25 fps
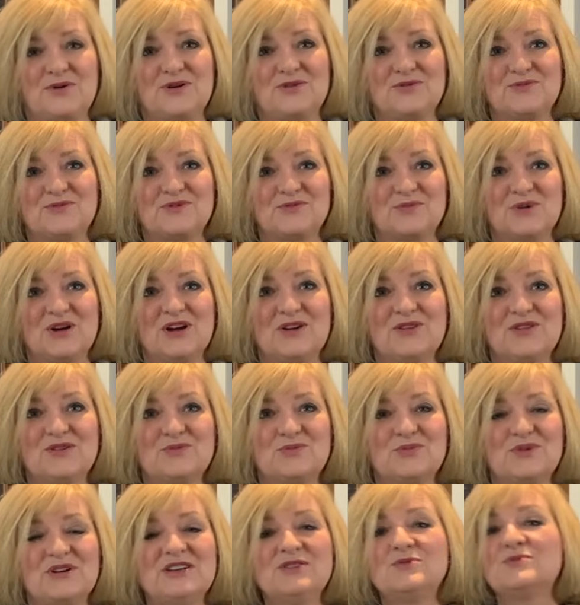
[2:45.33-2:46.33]
where the
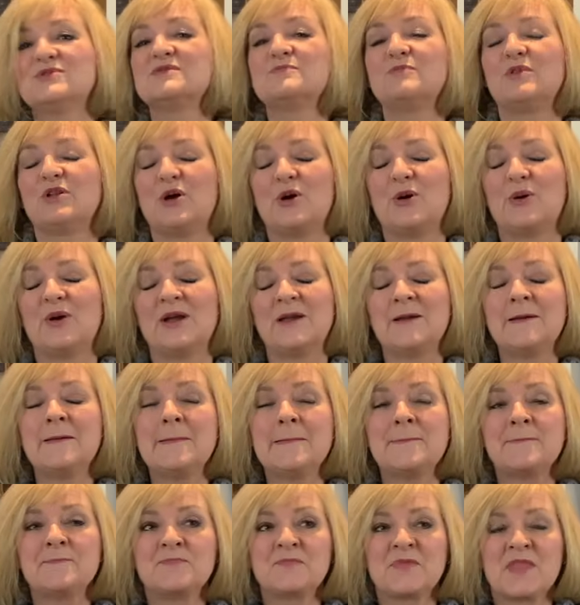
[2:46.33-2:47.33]
wind was blowing,
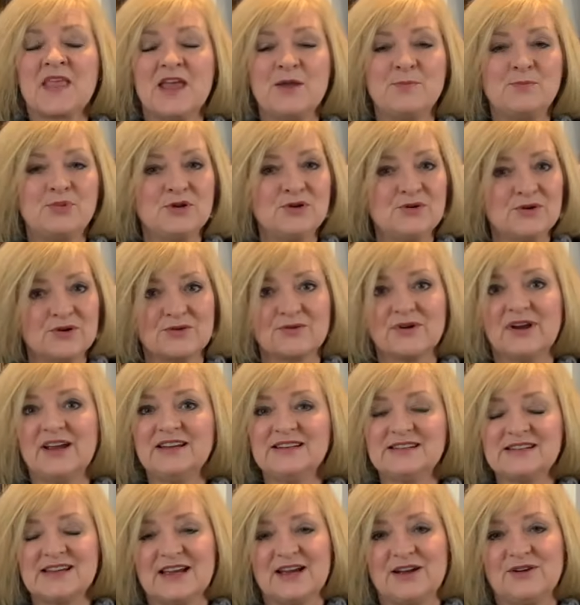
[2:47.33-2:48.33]
it blew it
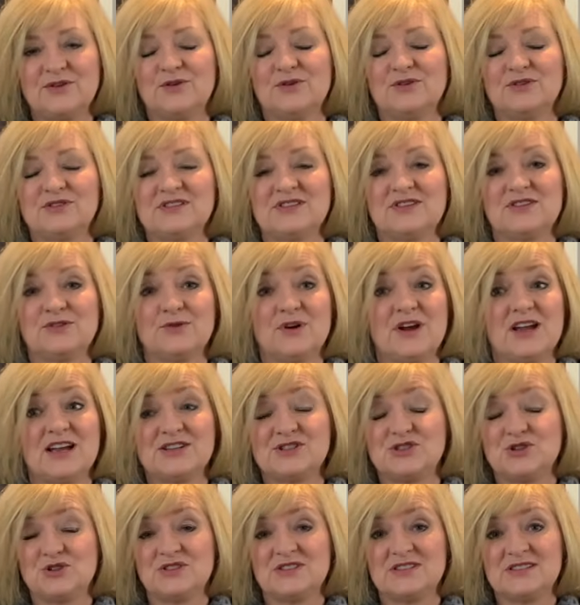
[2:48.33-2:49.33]
right down to the
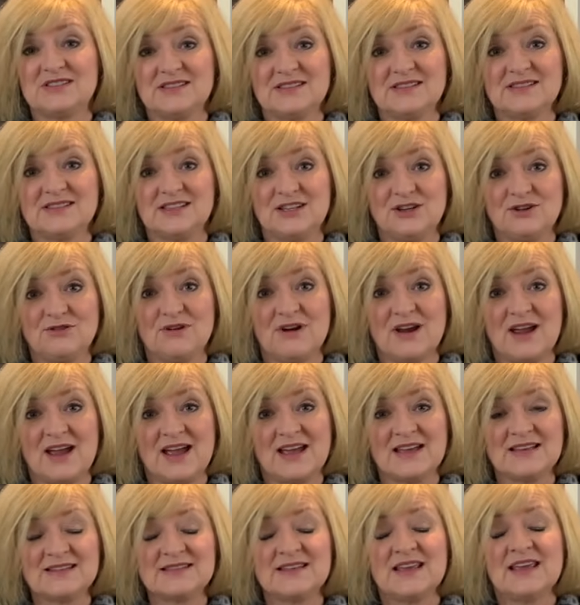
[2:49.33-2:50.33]
grass. You could still see
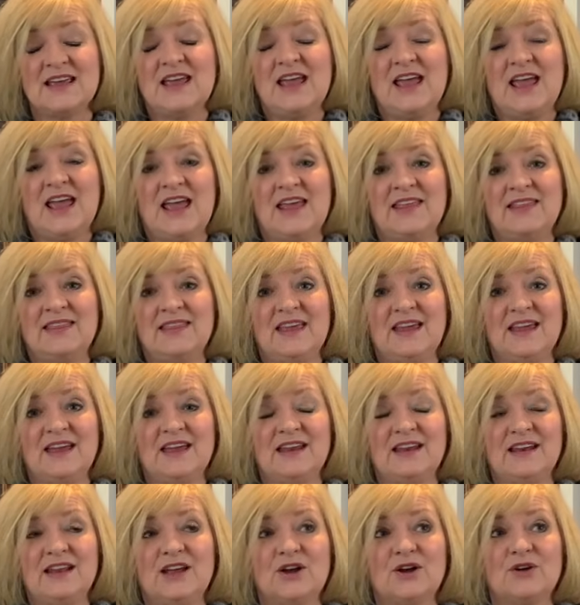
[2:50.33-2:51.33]
grass. And
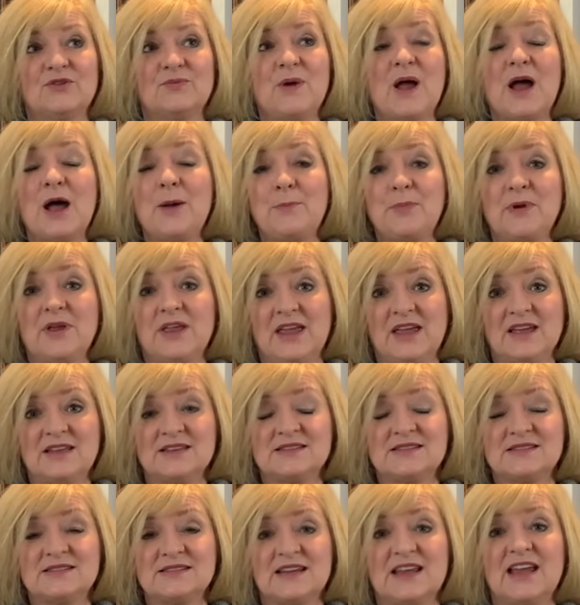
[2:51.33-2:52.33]
then up
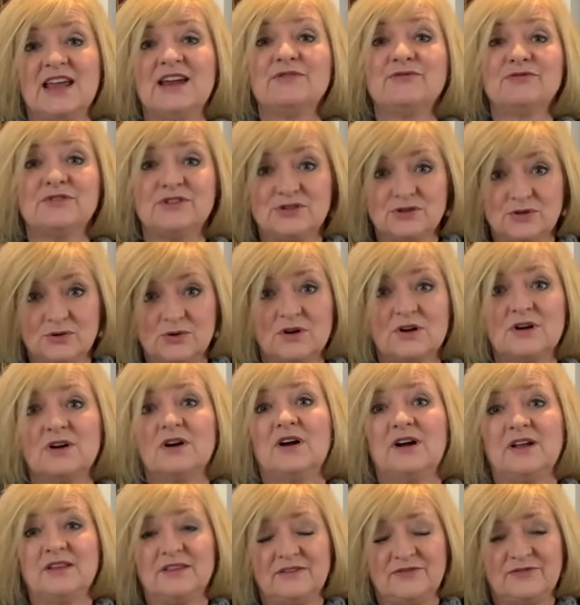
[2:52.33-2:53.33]
against every door
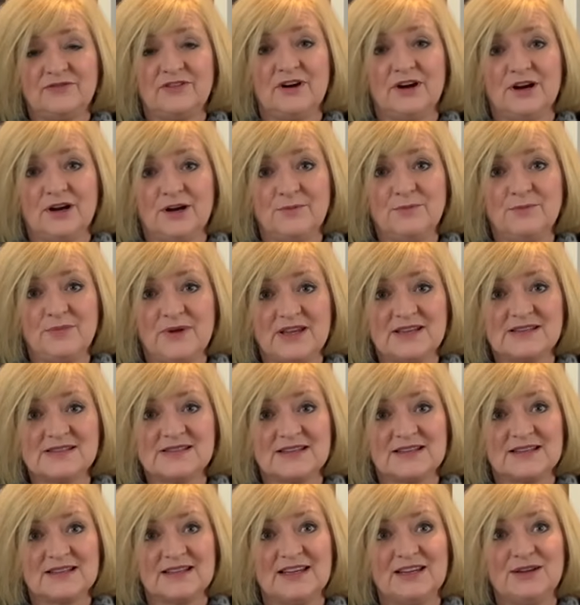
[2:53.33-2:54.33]
on the farm,
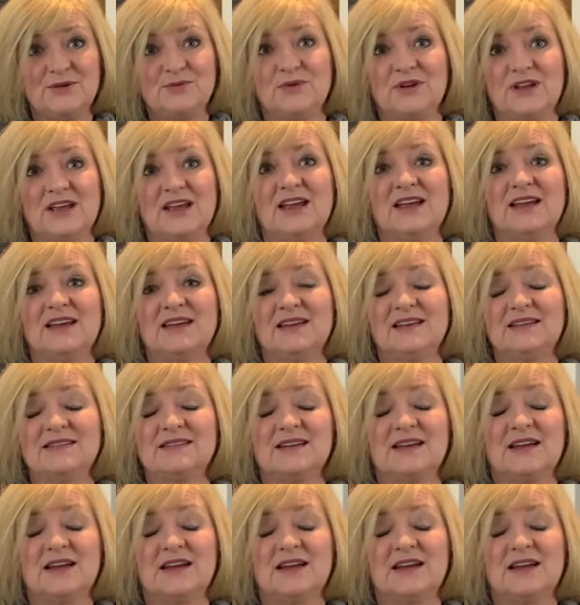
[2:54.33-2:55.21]
basically, we had